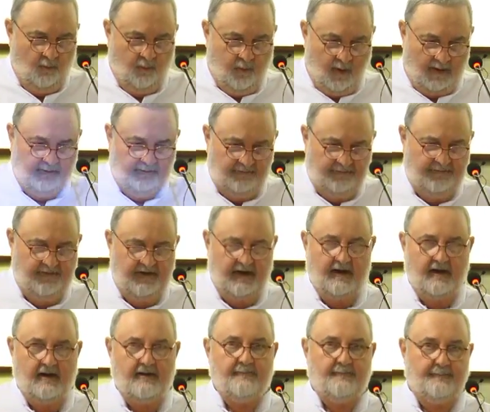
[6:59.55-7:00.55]
One of
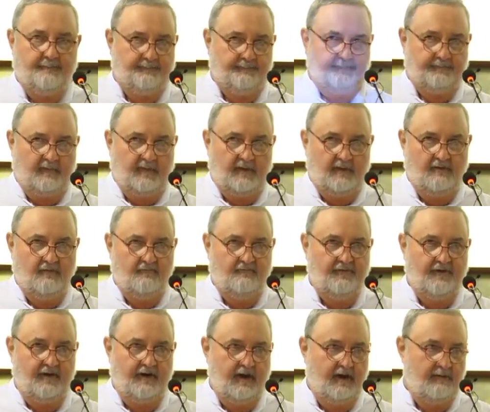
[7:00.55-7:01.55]
the
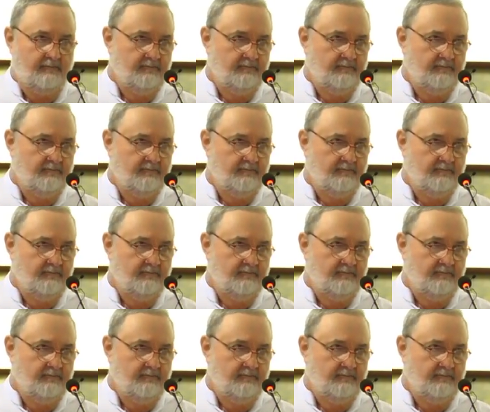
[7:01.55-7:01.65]
very